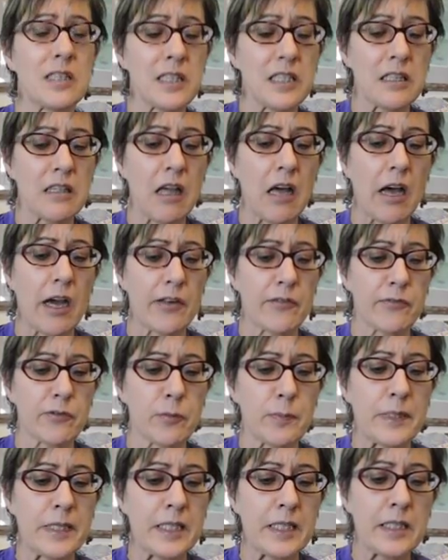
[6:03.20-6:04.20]
a little high for
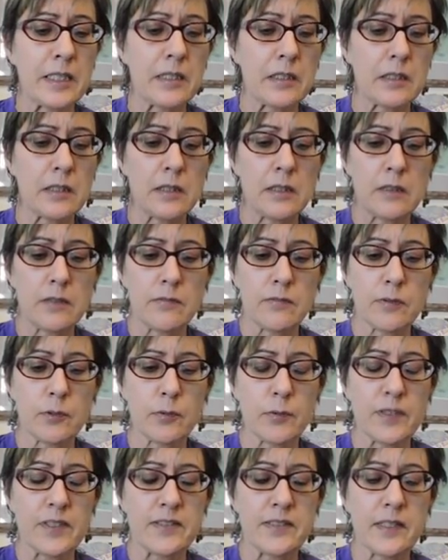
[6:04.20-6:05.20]
me for
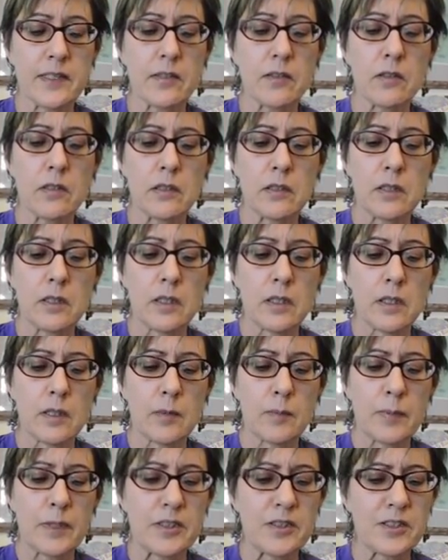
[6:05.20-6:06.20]
resale.
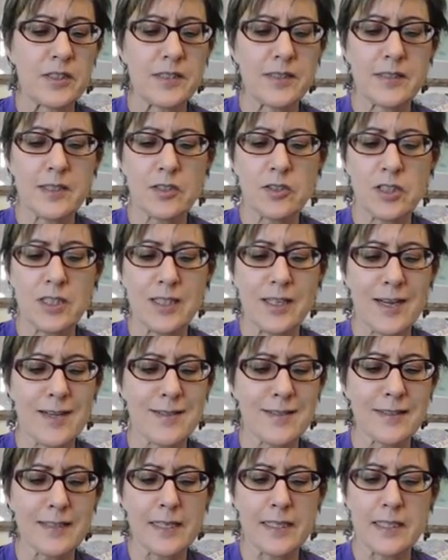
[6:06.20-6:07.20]
But she's such a
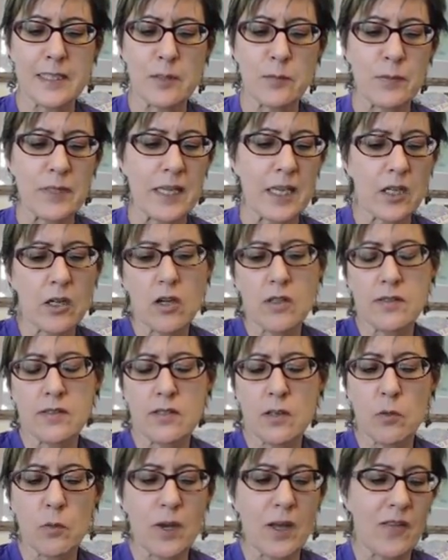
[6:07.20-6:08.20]
nice lady and we get on
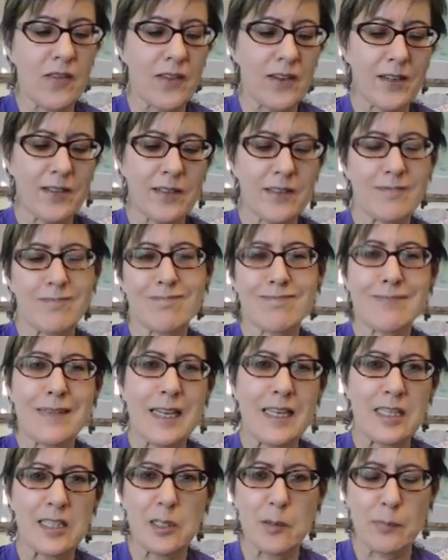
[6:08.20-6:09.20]
so well that I
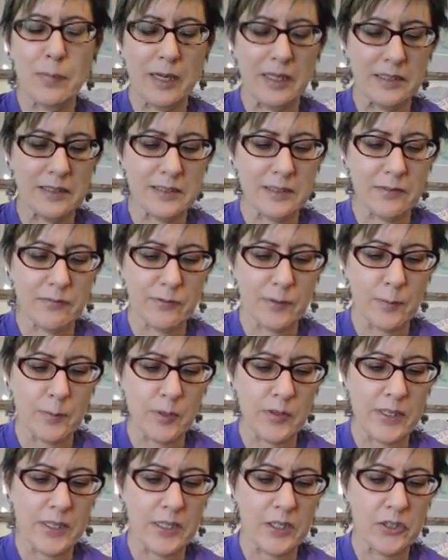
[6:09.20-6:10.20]
end up buying stuff from her
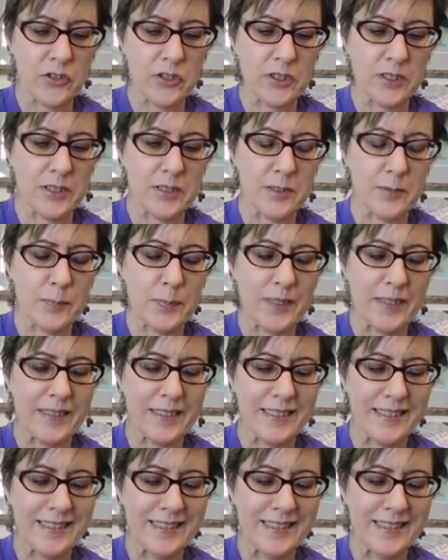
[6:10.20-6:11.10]
that I shouldn't. But